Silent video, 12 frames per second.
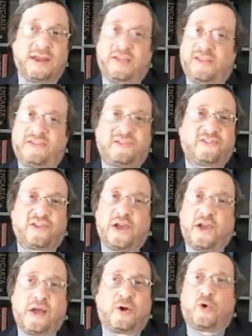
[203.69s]
Now, this is
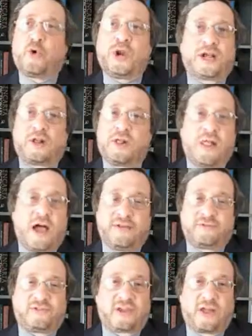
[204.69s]
a critical
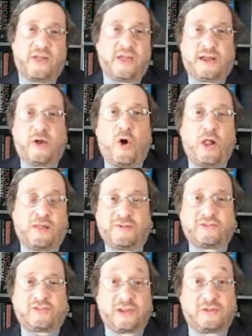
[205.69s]
life skill that all of
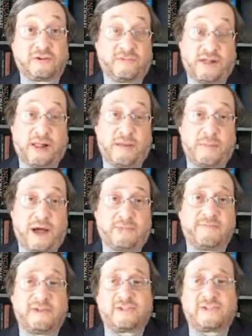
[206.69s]
us need to develop,
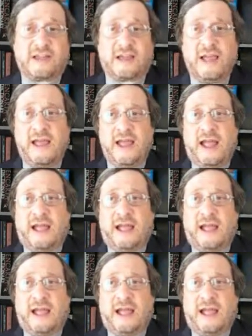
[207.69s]
obviously,